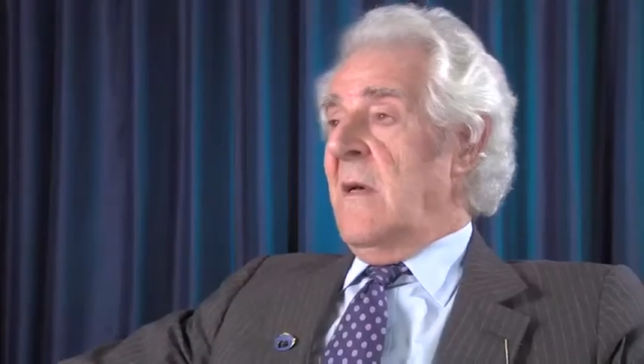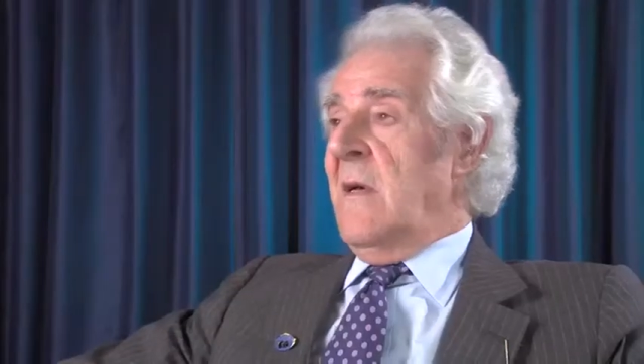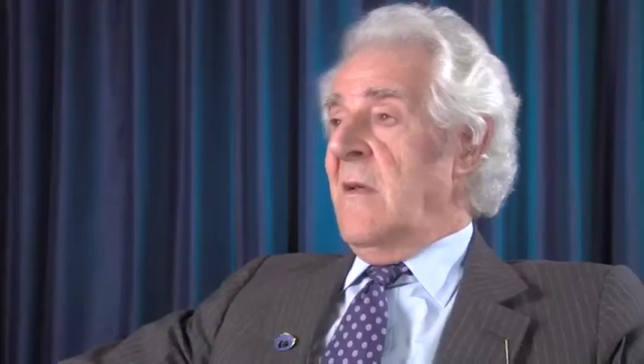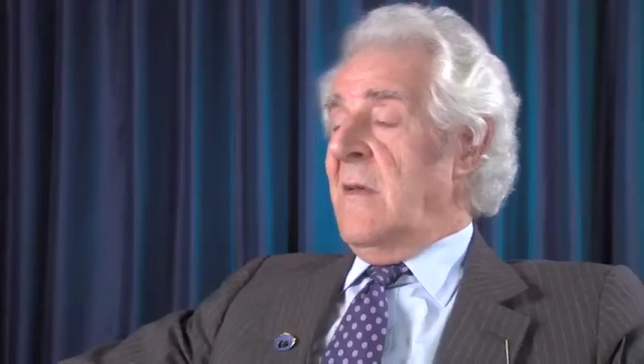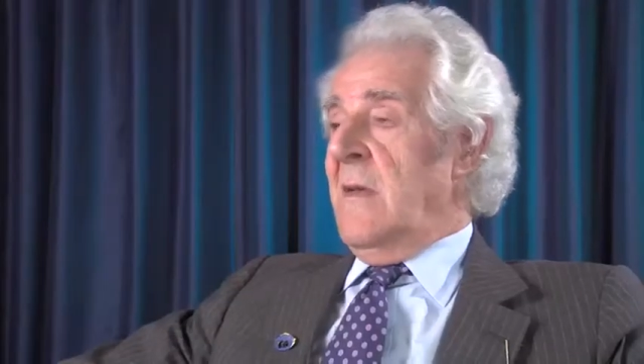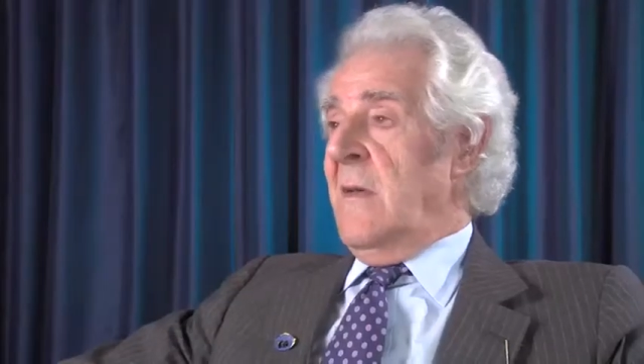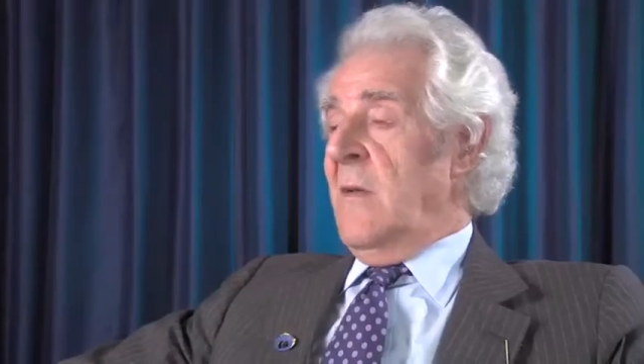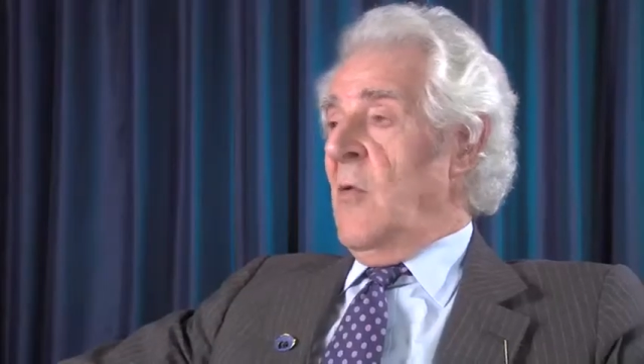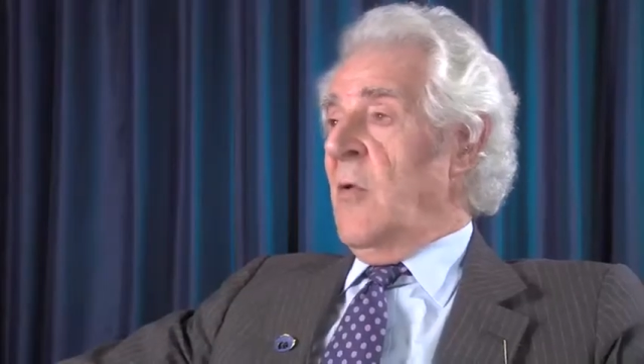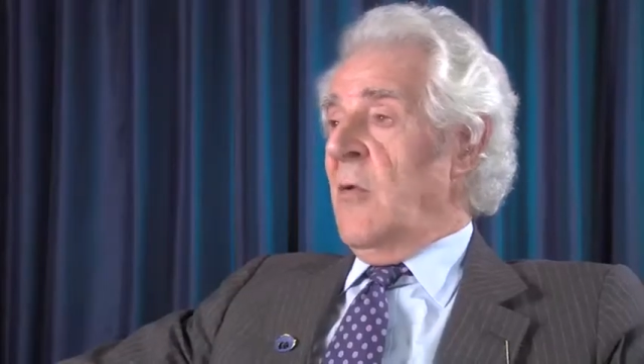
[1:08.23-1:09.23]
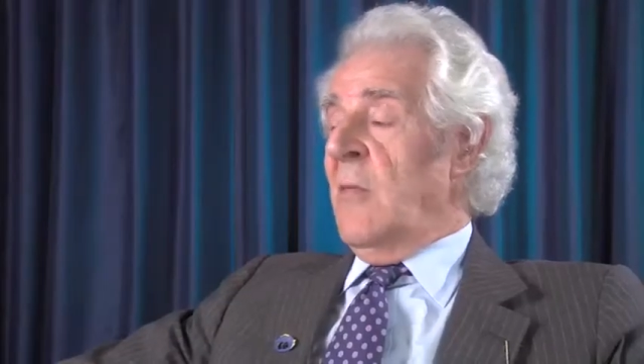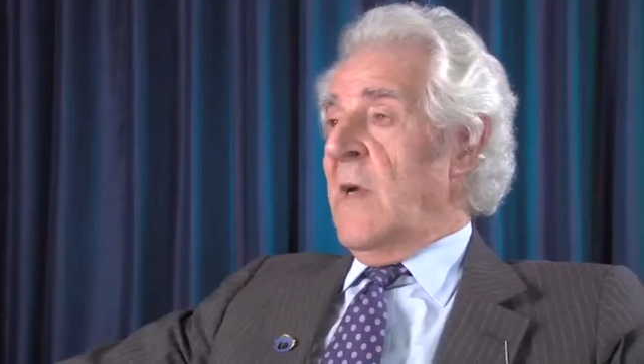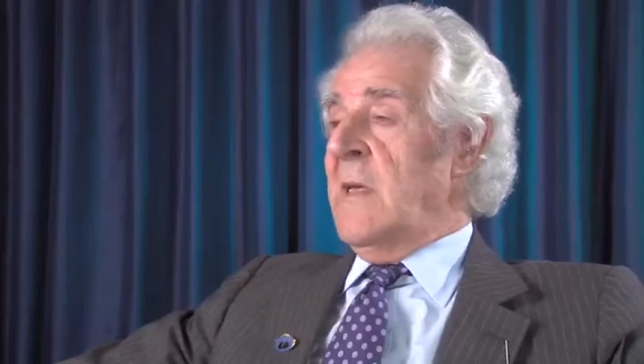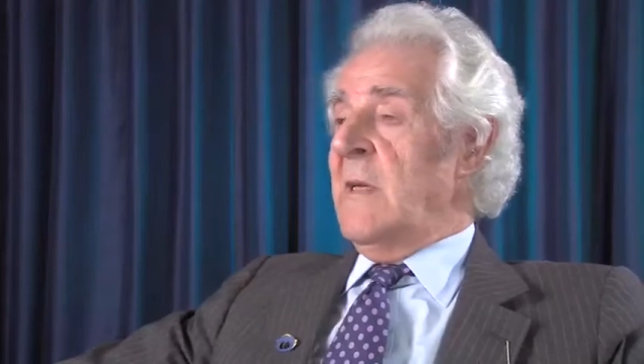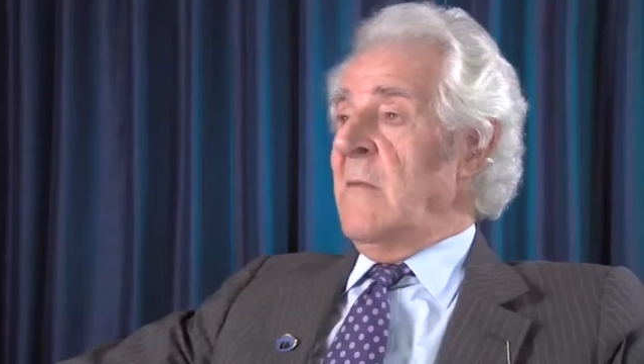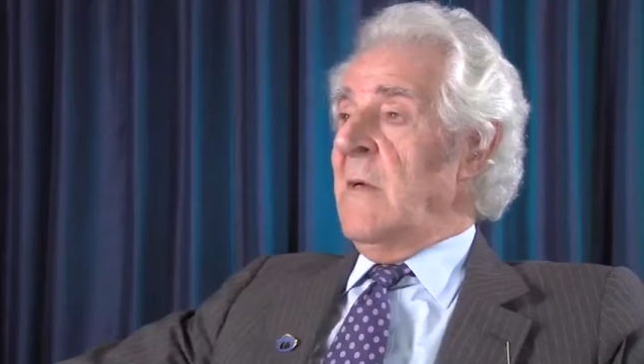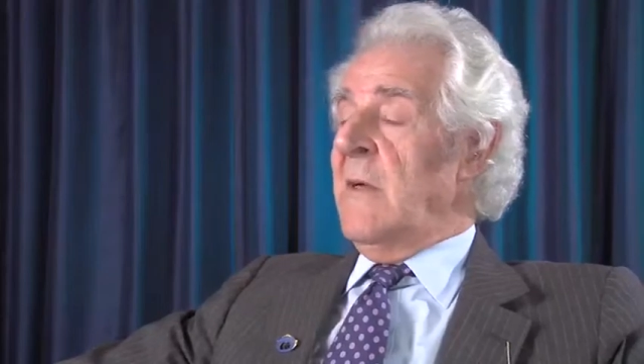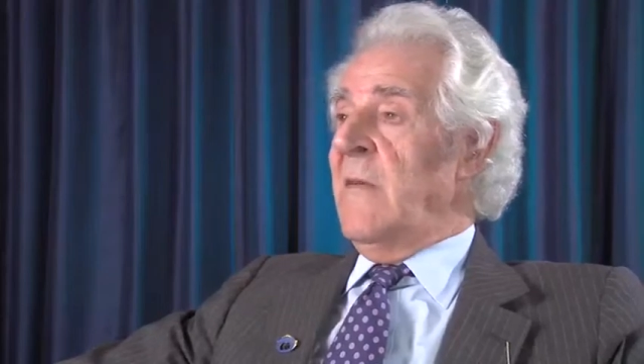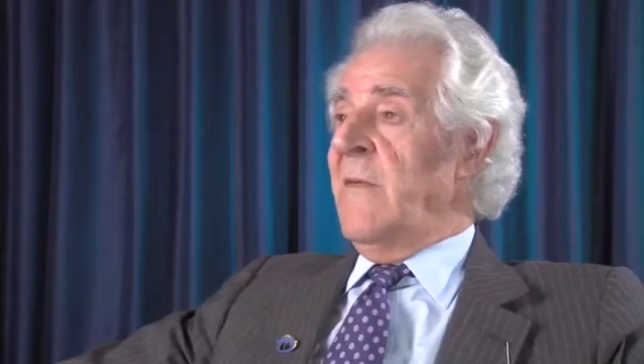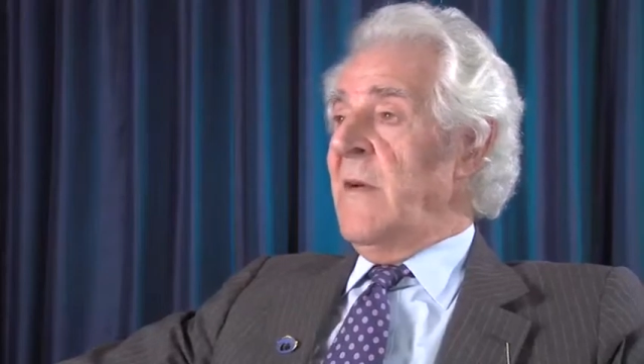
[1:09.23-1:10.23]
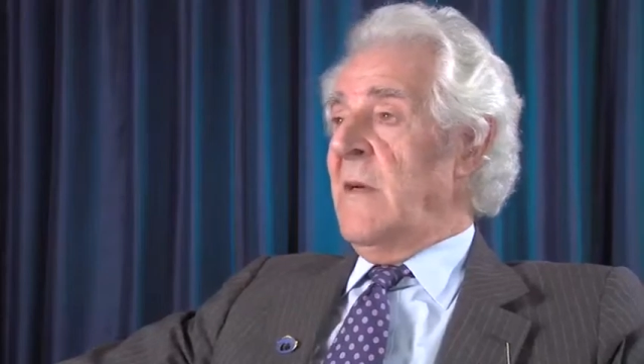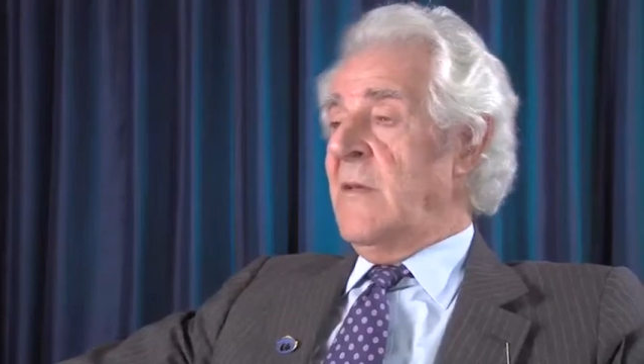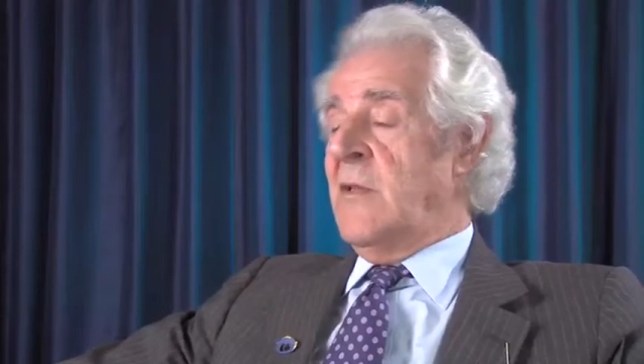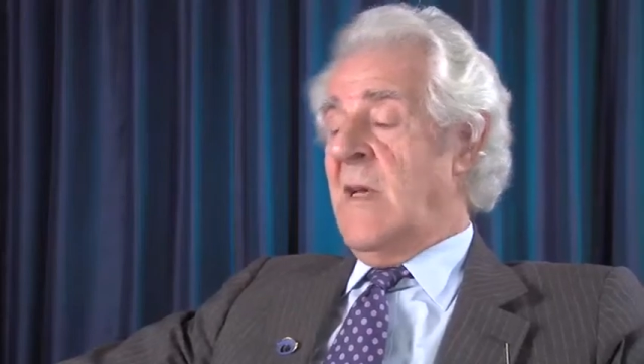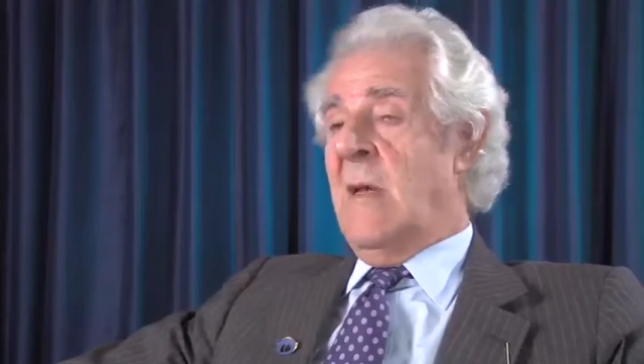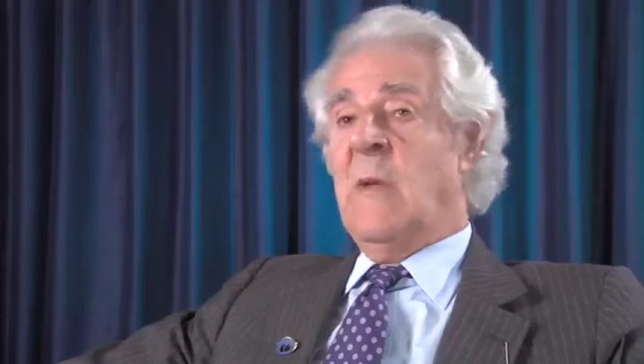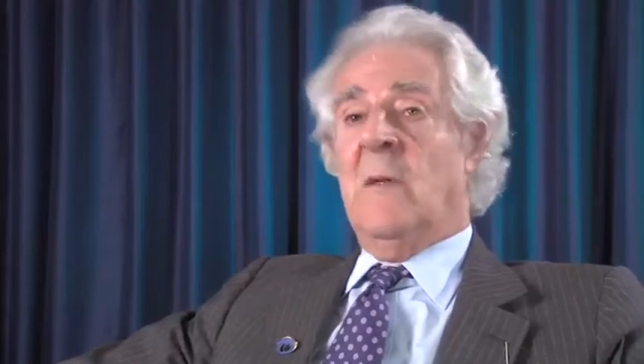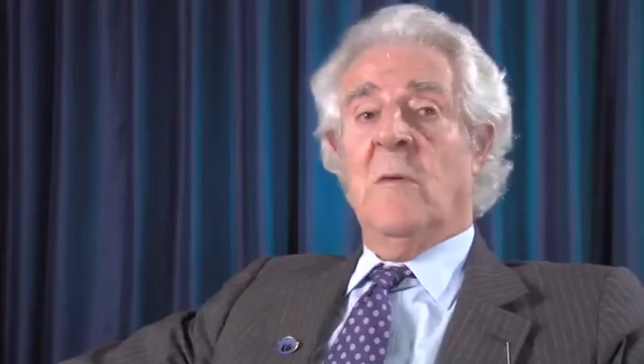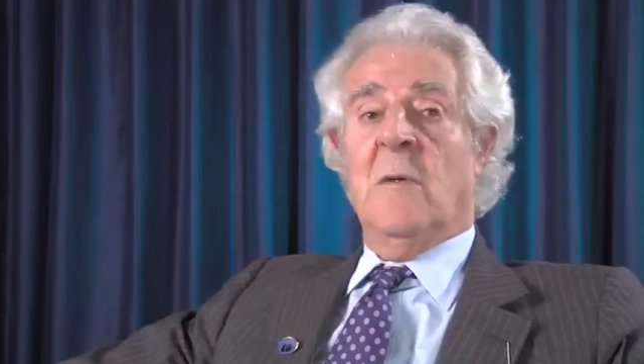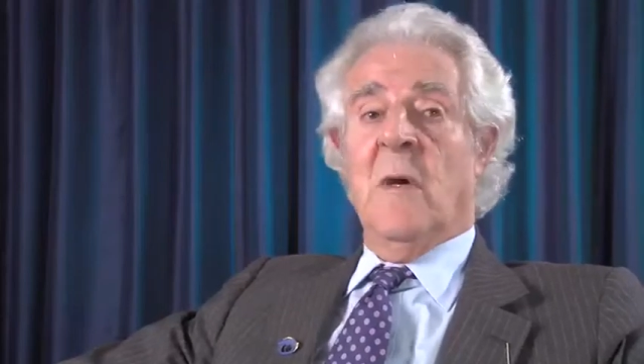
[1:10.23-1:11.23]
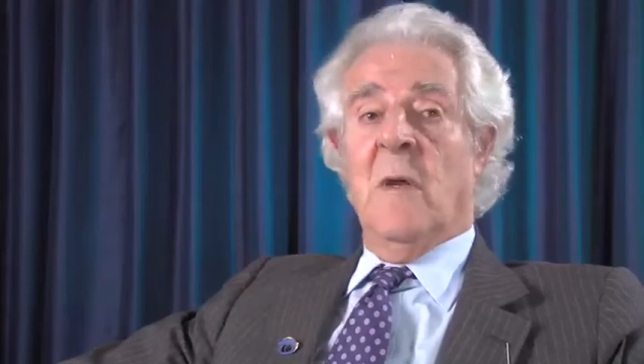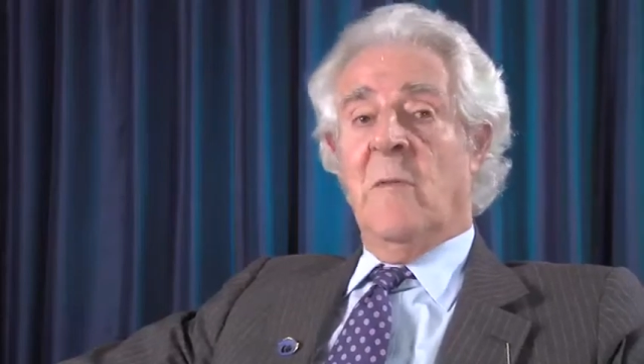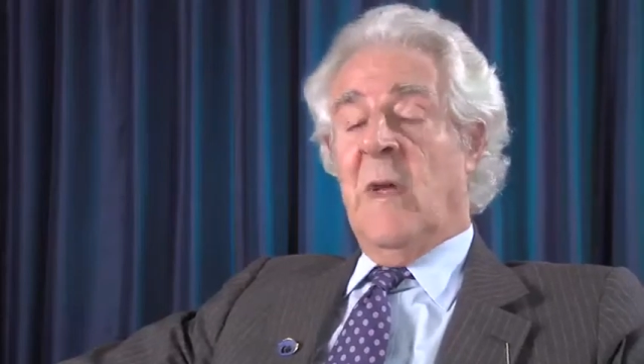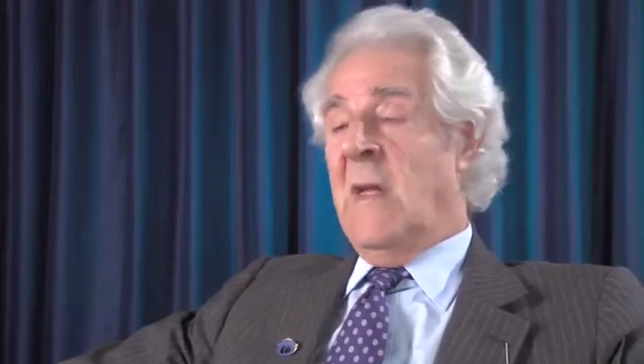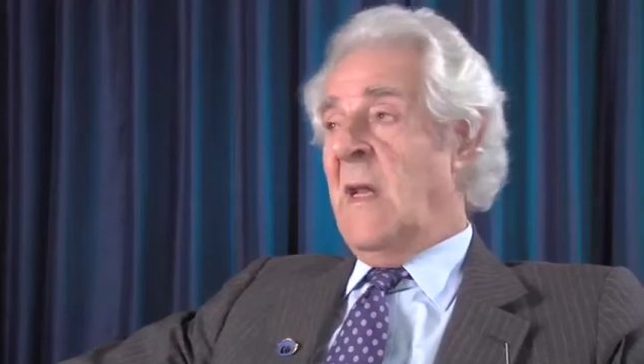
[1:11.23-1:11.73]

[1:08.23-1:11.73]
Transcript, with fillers: at the inaugural meeting, we're looking for a chairman who can't read.